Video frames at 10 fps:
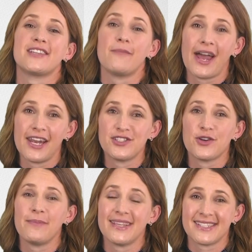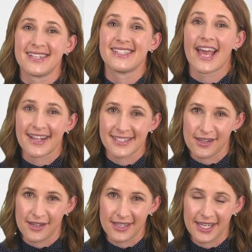to manage your business
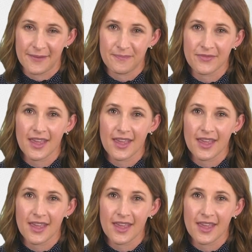excellently.